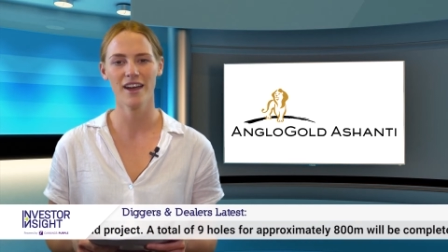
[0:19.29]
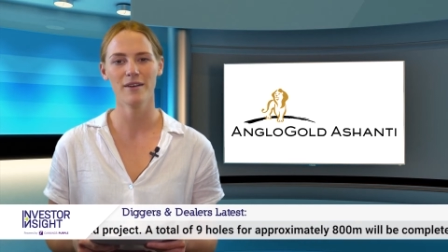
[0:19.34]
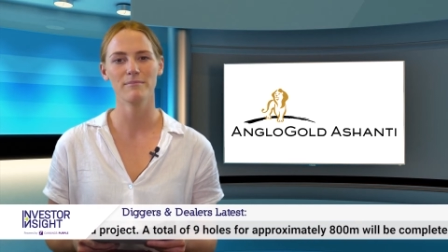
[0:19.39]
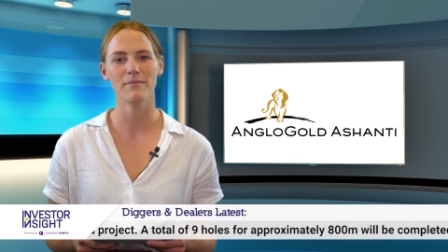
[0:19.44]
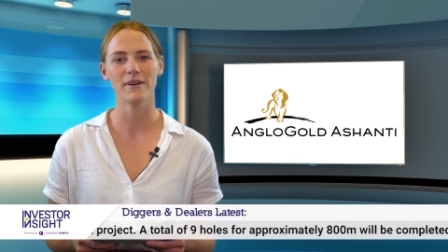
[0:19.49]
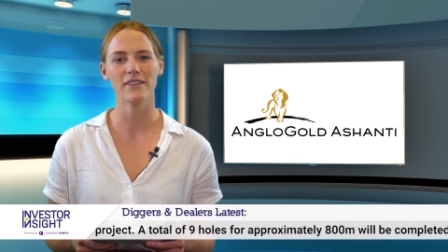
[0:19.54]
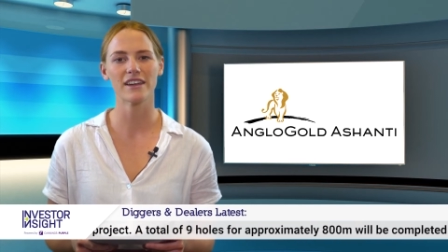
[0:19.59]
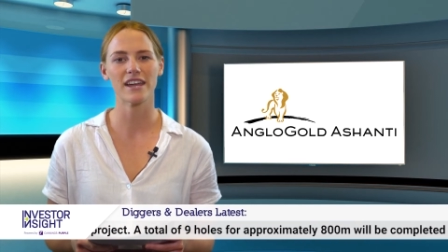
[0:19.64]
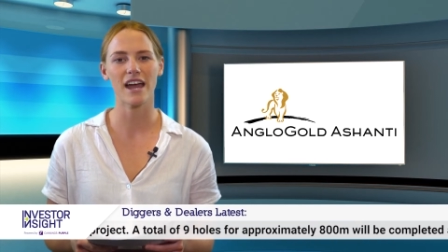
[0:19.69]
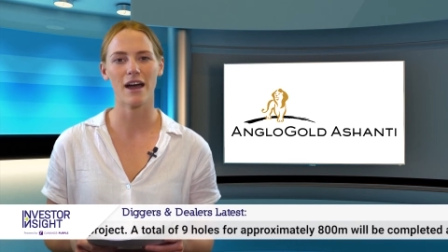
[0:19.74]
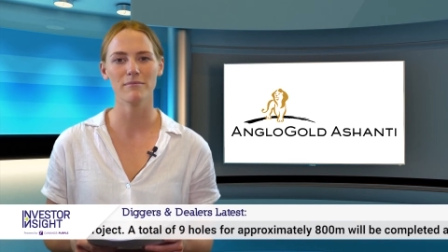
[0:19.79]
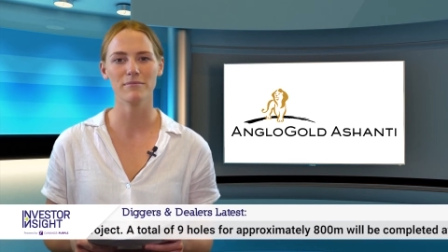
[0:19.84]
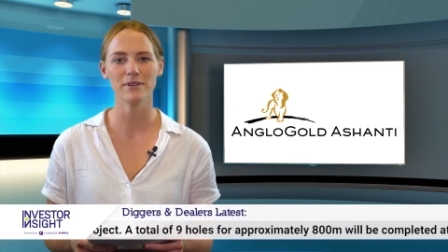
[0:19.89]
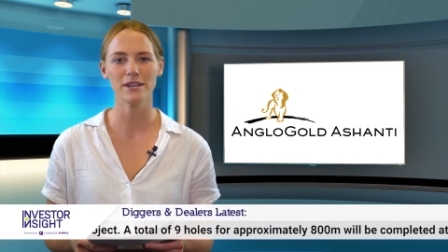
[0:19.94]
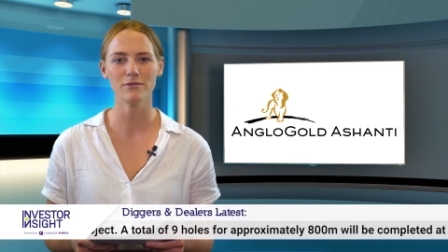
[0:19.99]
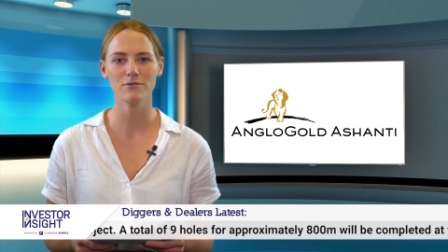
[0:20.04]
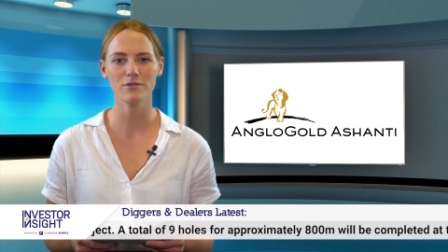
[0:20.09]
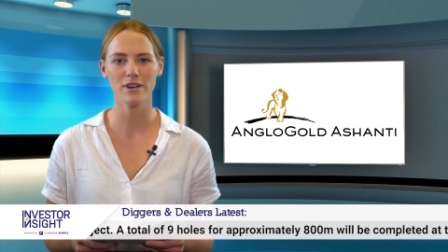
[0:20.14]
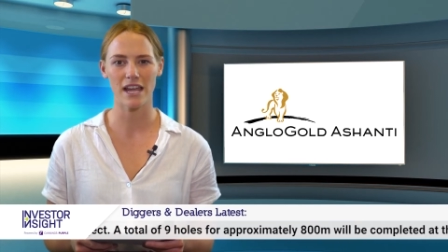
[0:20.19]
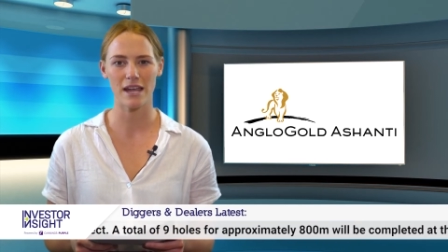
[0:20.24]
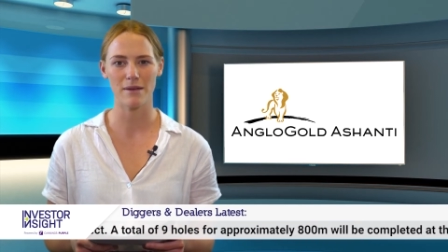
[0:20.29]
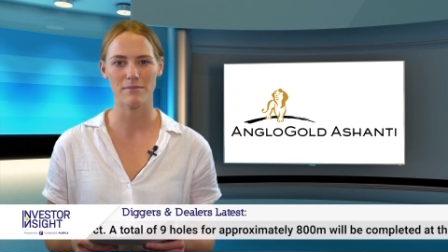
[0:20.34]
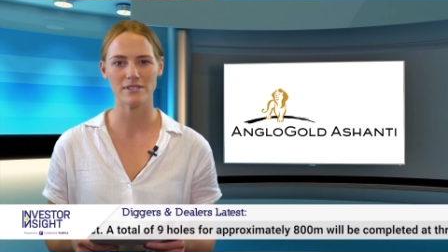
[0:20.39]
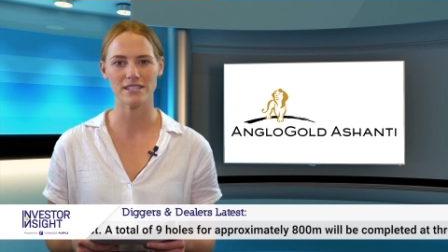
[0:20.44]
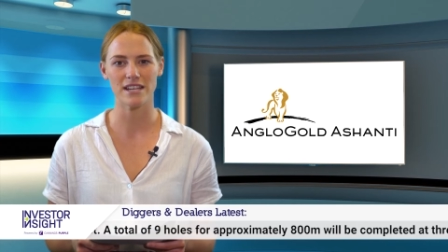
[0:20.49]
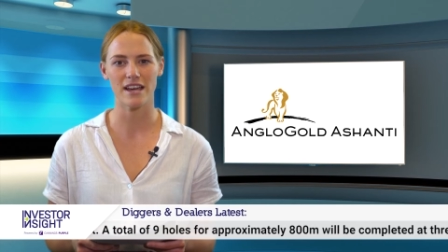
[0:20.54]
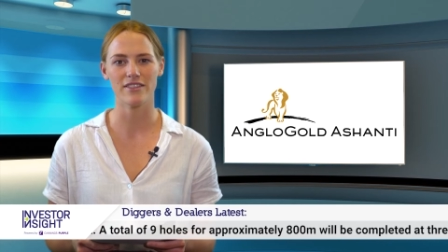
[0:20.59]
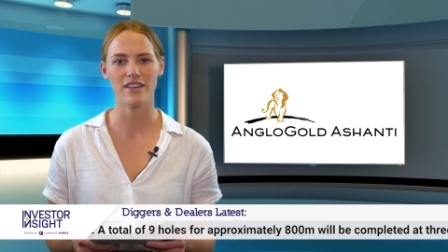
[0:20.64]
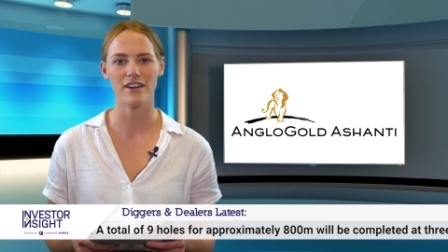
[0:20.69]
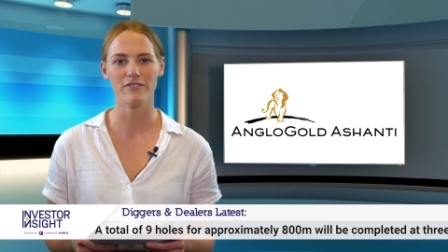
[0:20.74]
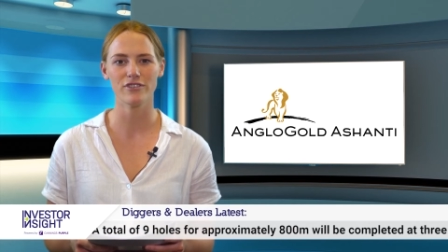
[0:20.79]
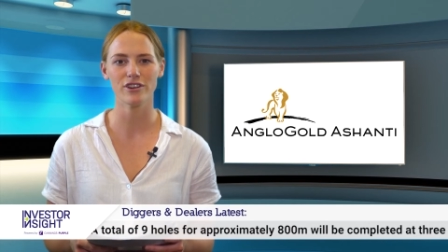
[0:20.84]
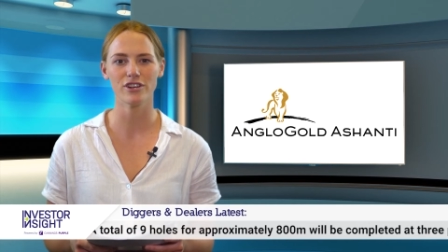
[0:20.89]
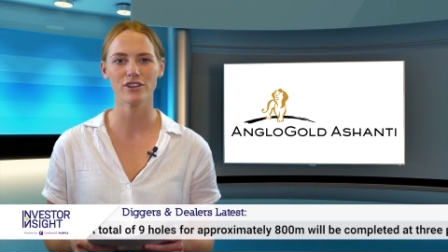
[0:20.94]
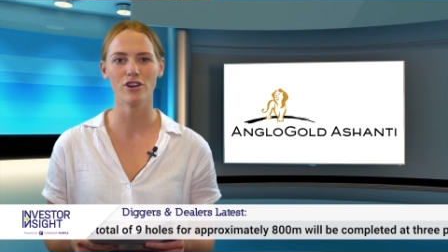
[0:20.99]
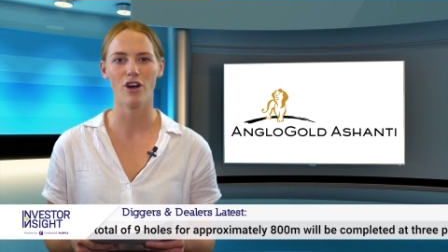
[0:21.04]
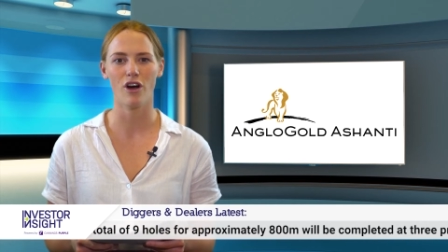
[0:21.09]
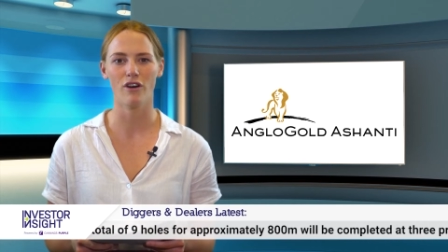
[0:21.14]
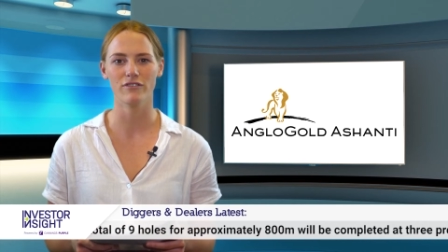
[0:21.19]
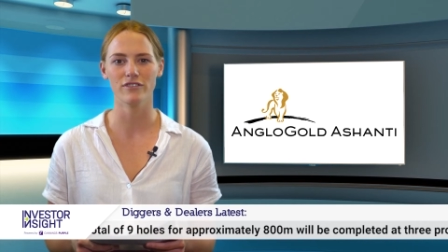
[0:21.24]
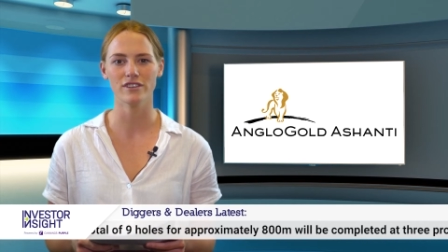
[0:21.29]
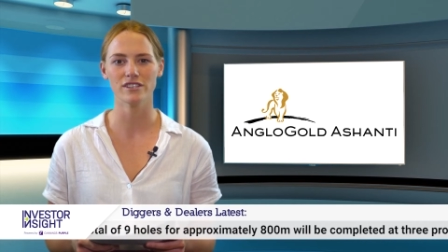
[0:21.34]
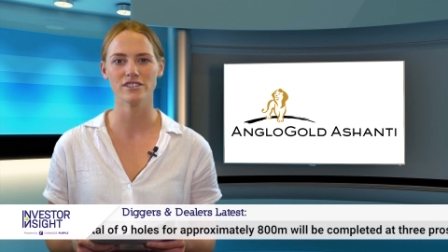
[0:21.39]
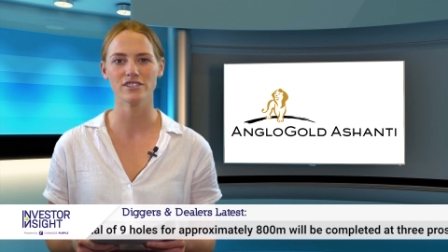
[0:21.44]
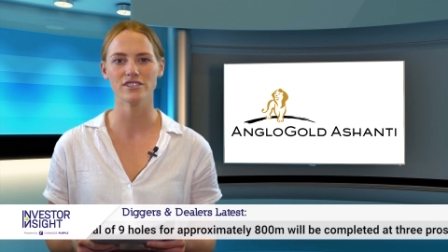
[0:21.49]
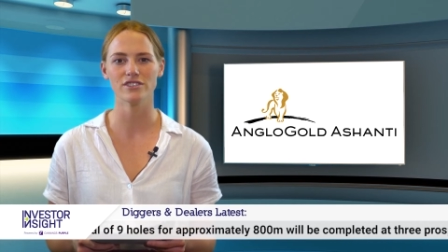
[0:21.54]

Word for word: But the company will keep a South African office to